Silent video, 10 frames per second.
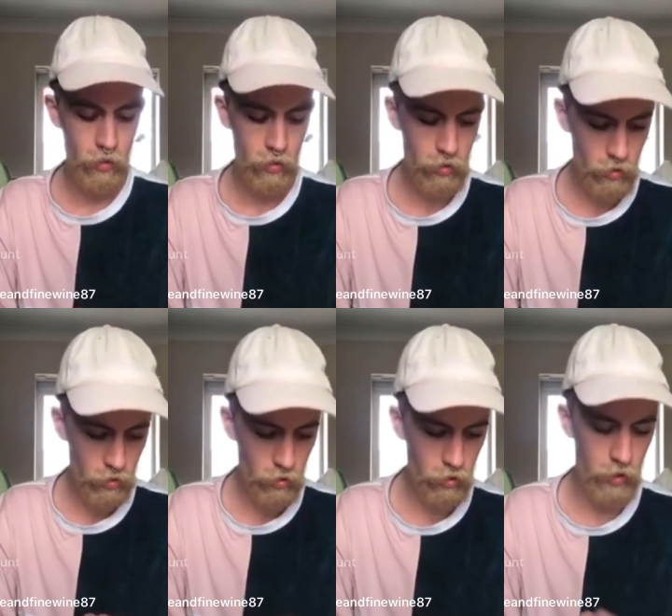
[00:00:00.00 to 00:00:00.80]
you should
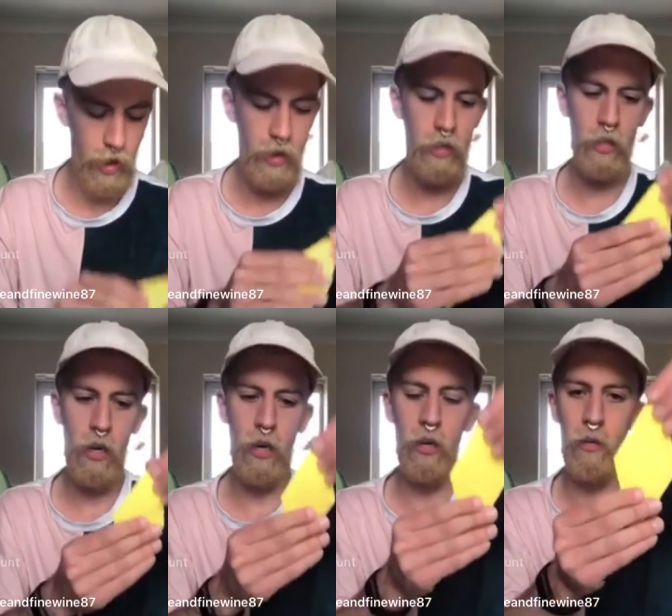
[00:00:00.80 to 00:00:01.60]
end up
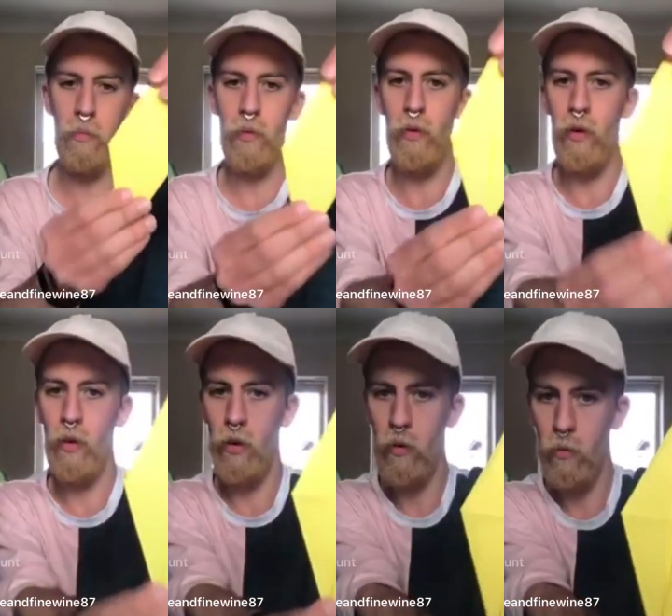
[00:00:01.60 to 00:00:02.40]

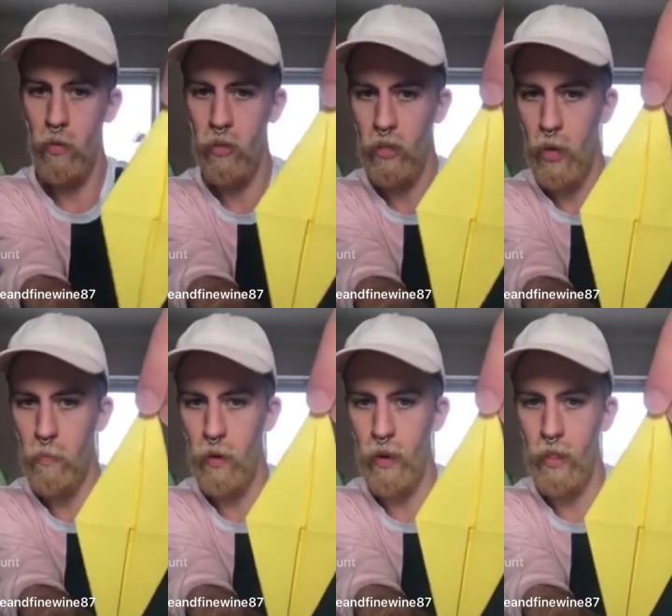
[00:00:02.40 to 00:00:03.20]
with a shape
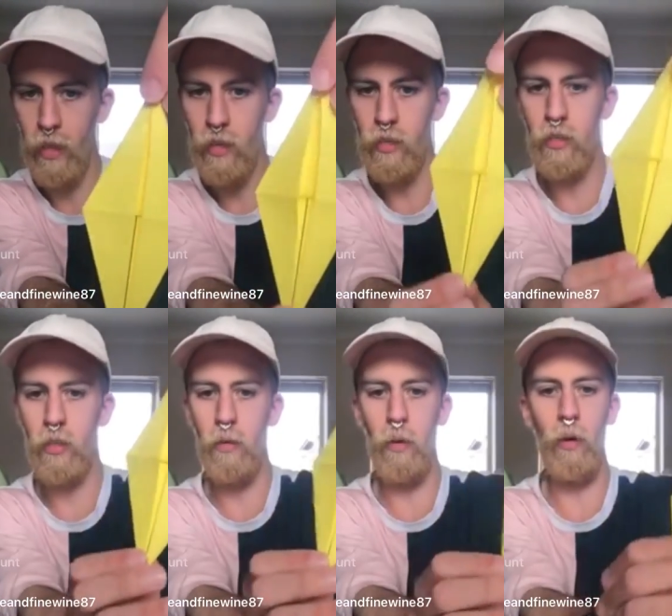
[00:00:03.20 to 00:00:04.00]
like this. I
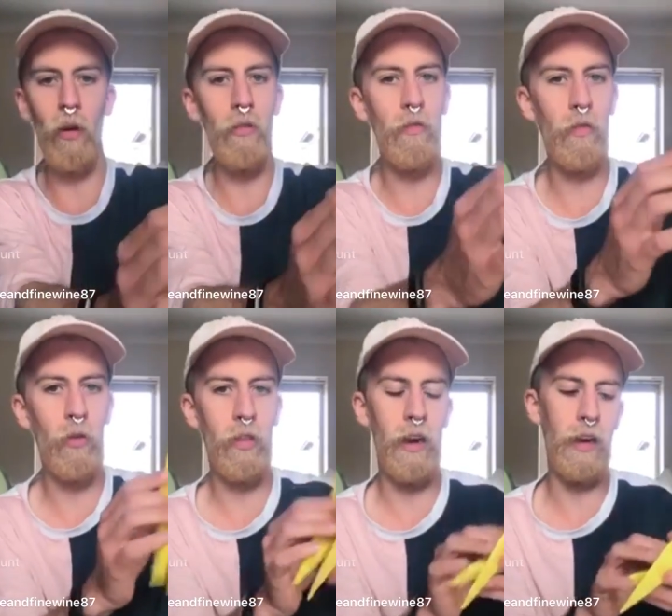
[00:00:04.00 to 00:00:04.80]
will unfold that
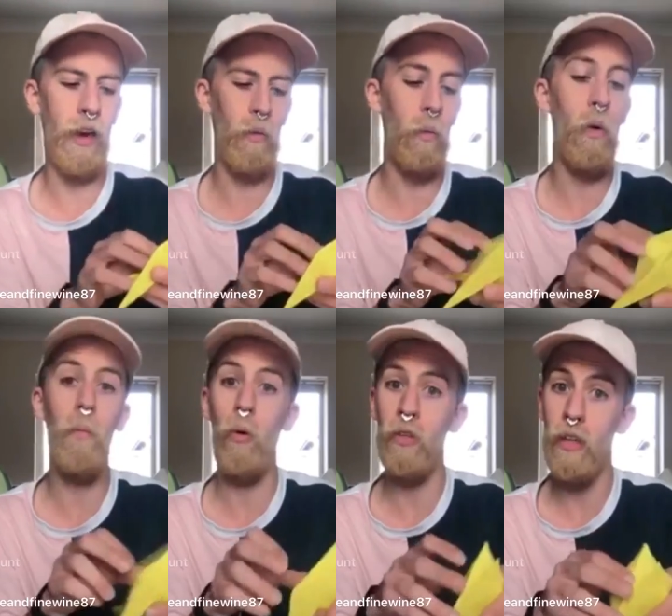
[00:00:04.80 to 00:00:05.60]
again one more
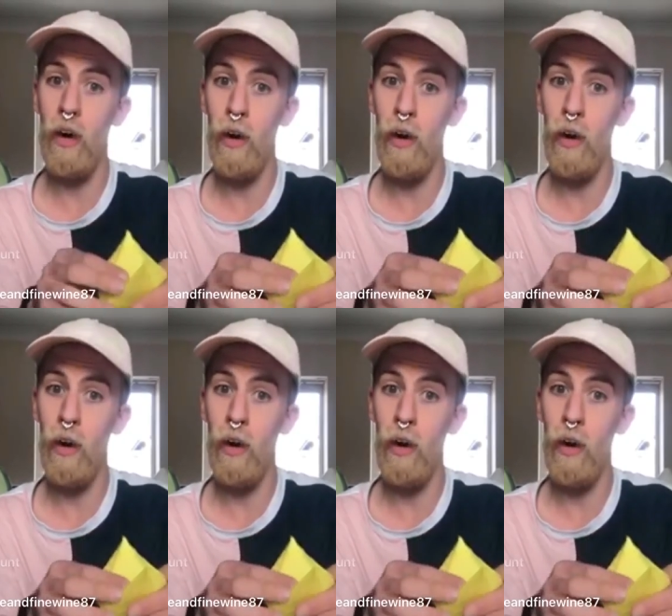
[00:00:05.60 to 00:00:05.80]
time,